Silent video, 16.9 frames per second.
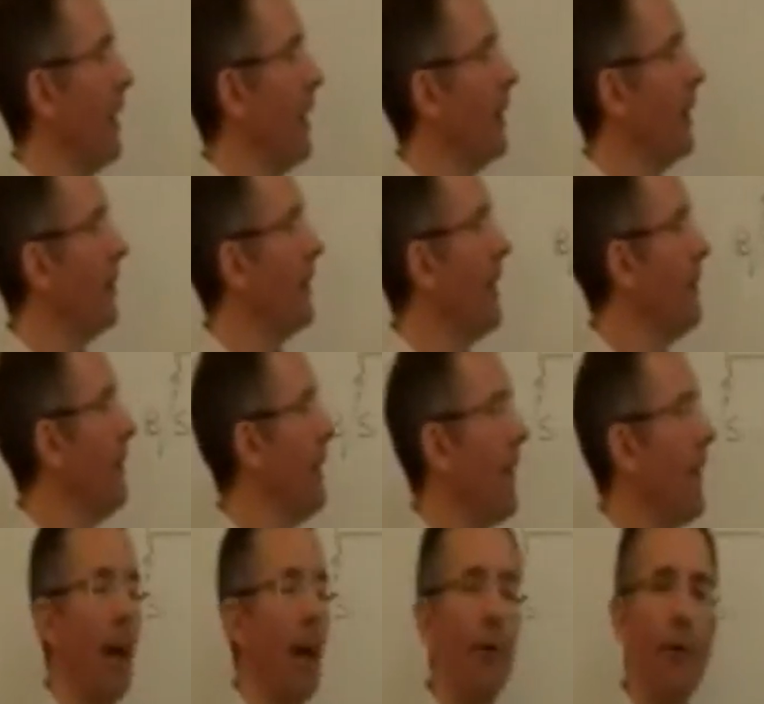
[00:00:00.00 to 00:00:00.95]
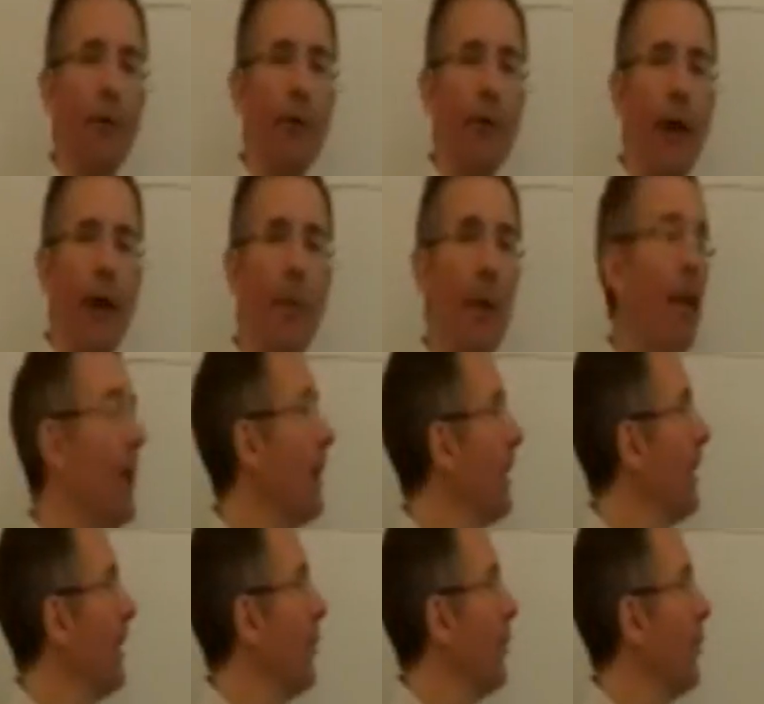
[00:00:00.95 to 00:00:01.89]
to keep the accountants happy,
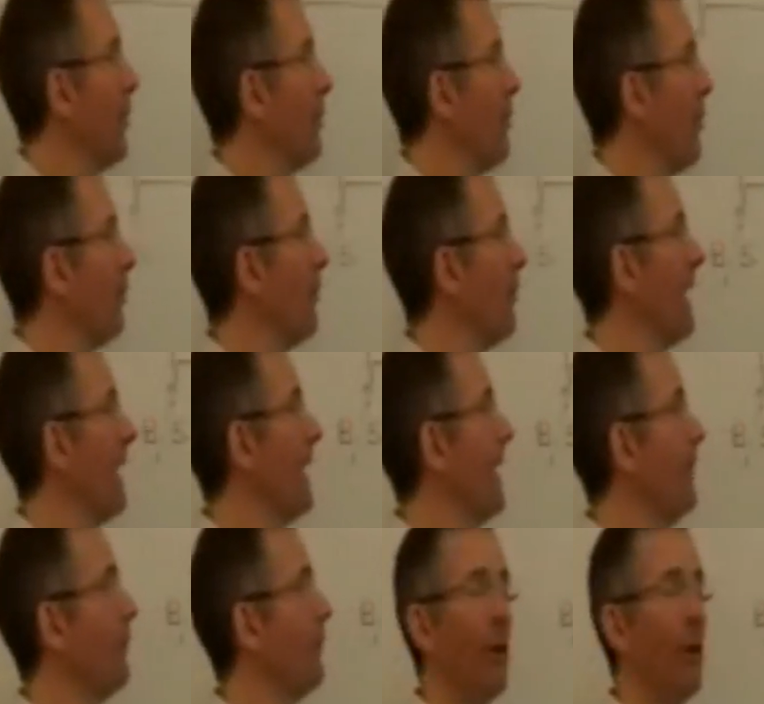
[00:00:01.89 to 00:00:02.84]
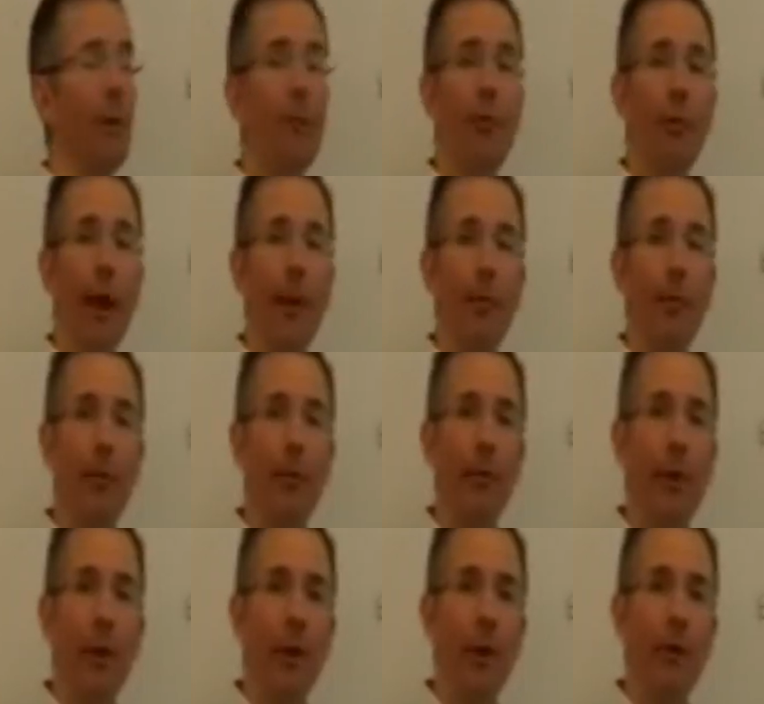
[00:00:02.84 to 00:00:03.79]
with possibly an interim
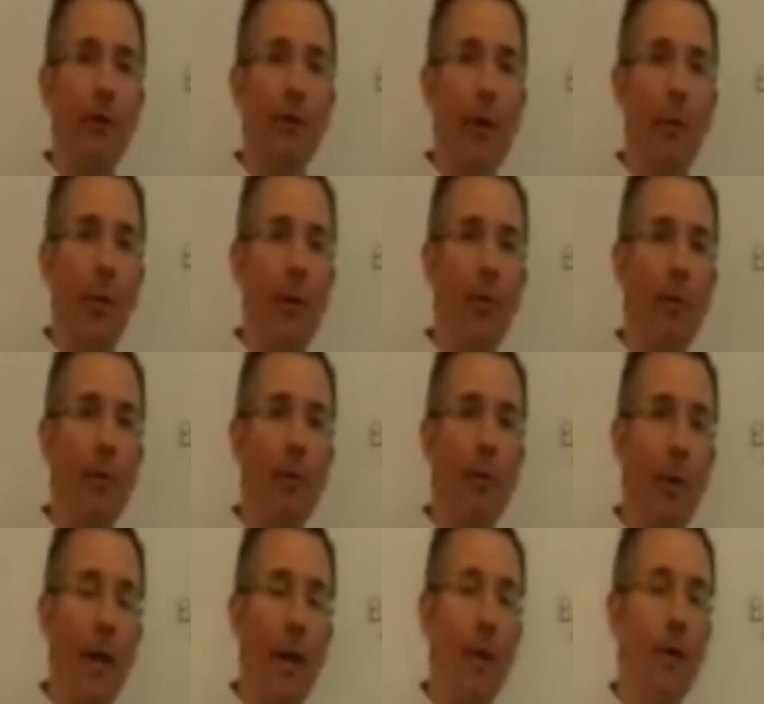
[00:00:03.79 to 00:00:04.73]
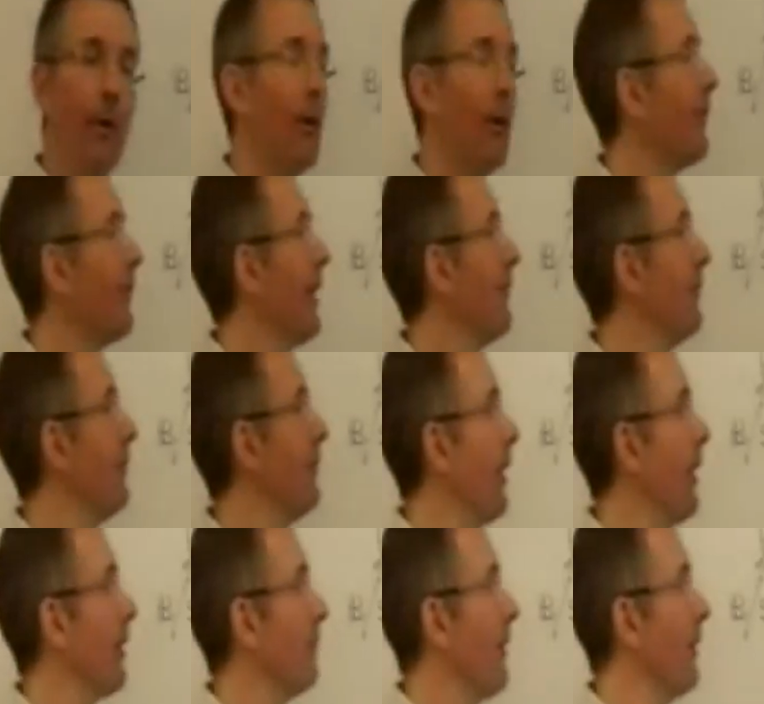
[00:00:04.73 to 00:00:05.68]
statement somewhere in between, say every
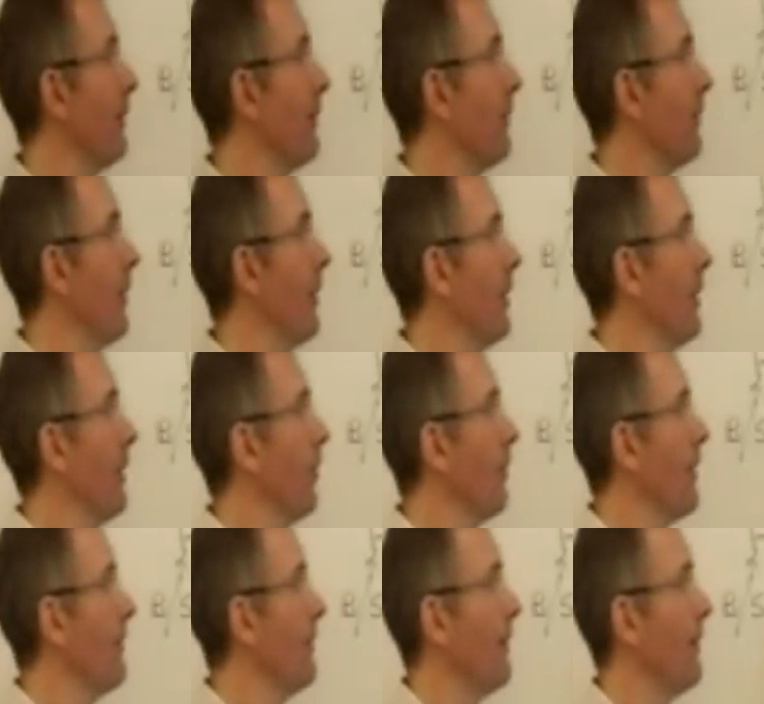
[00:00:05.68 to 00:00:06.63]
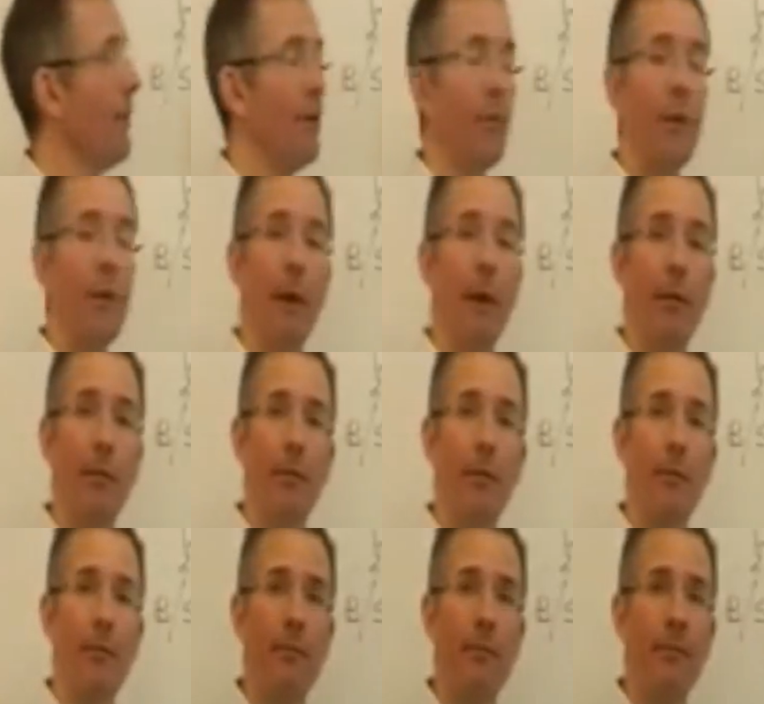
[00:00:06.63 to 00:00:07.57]
6 months or even every 3 months.
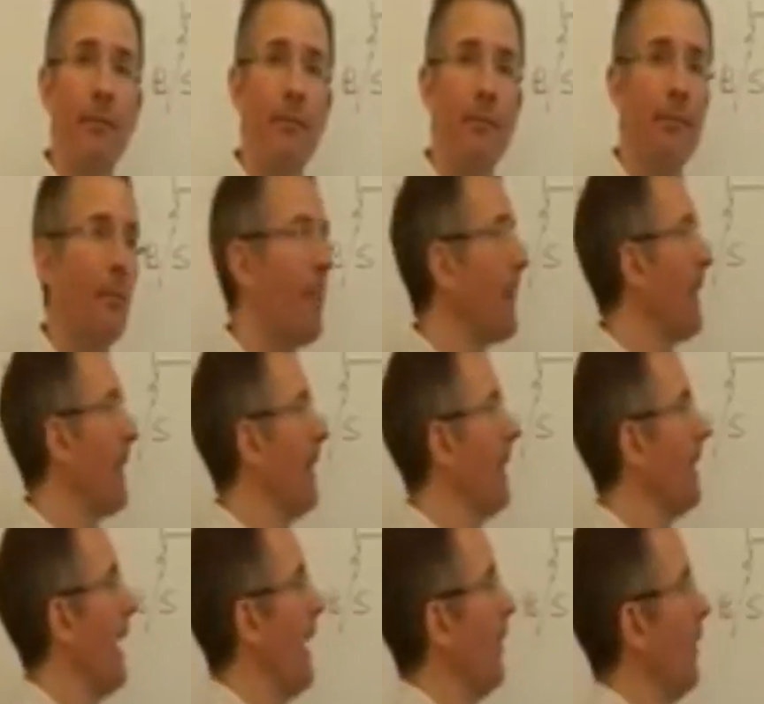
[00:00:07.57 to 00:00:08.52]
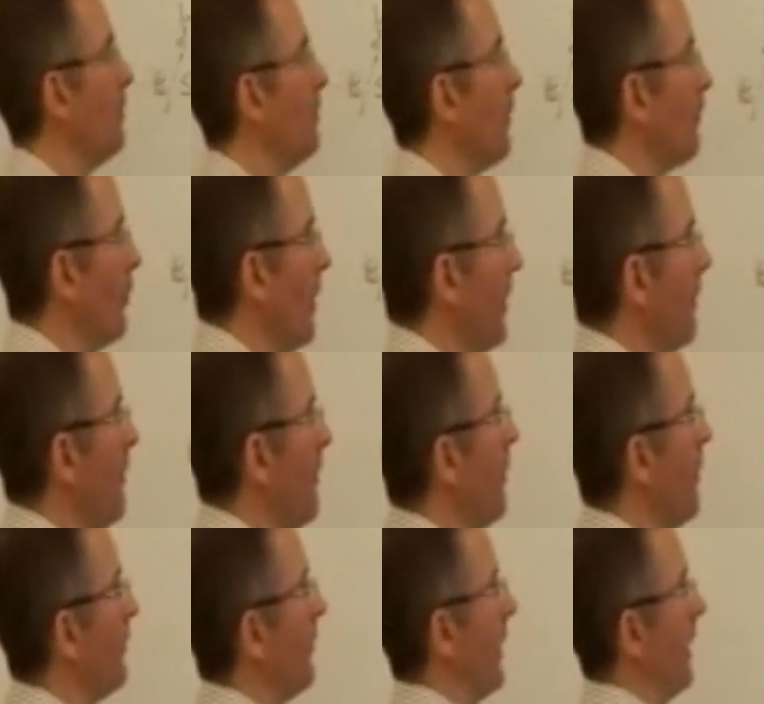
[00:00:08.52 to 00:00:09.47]
Now, just worth
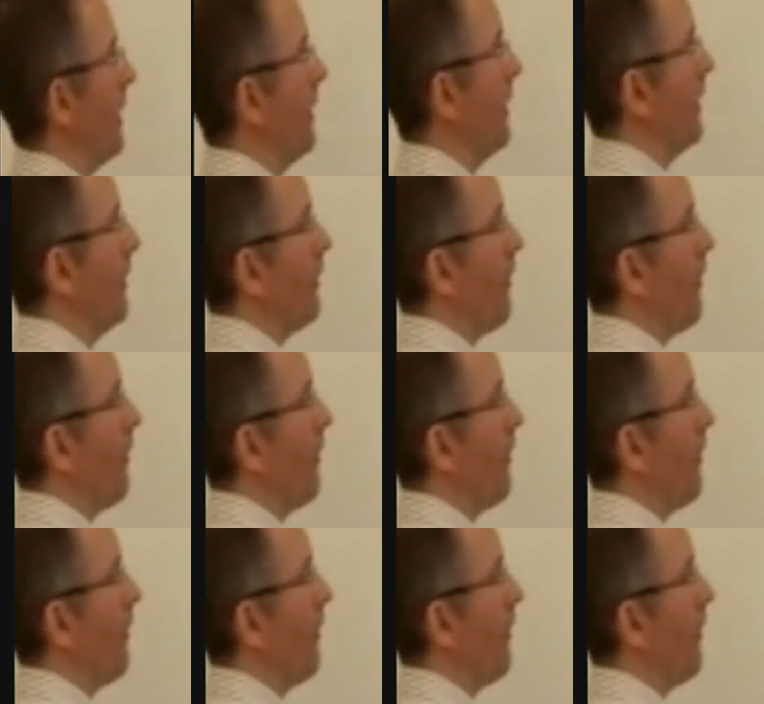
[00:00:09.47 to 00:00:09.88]
noting